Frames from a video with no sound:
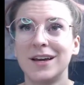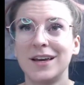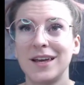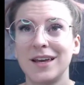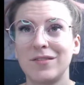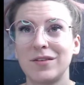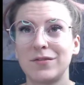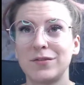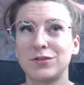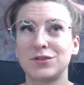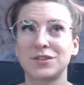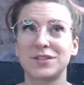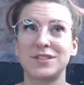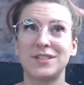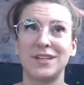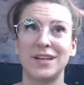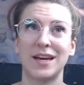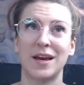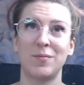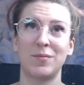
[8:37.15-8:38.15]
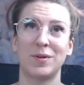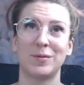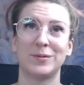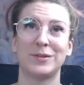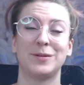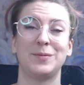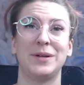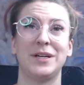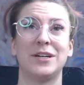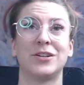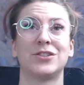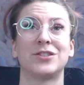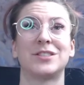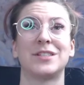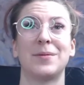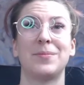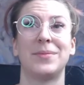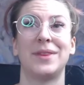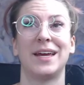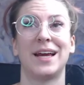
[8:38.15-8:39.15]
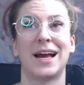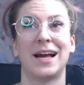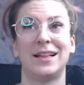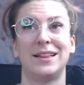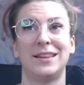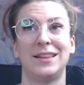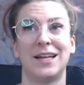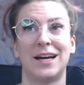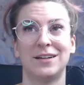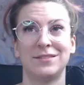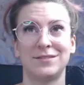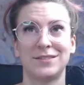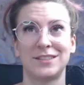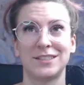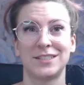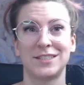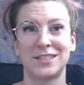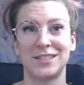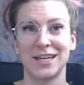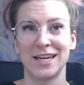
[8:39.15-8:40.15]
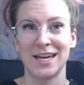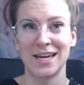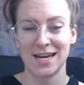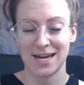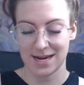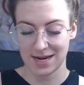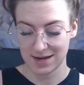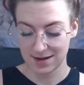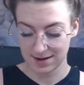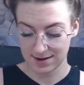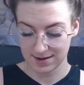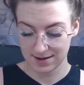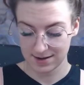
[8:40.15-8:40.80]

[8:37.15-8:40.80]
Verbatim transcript: Even if you just D M them to me or something, I love to see